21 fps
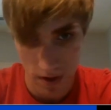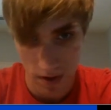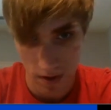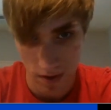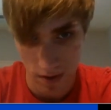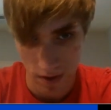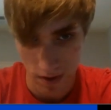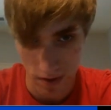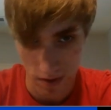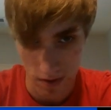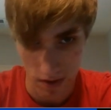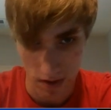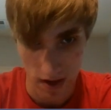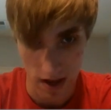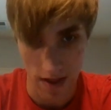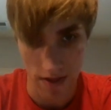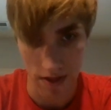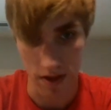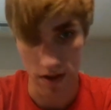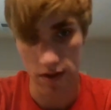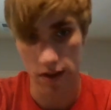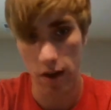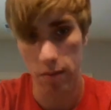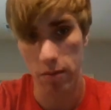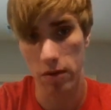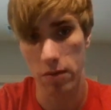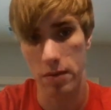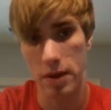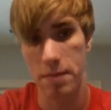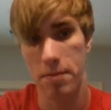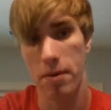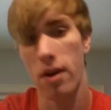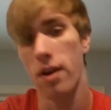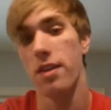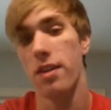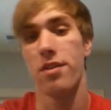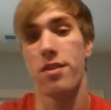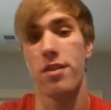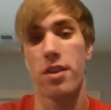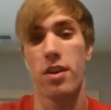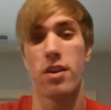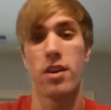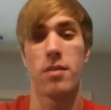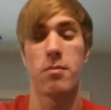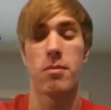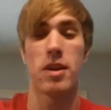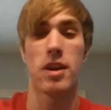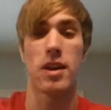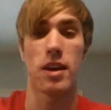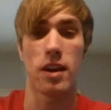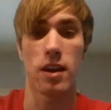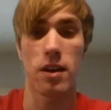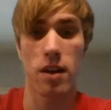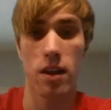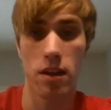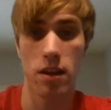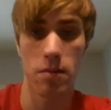since again, these doubled V pawns are going to be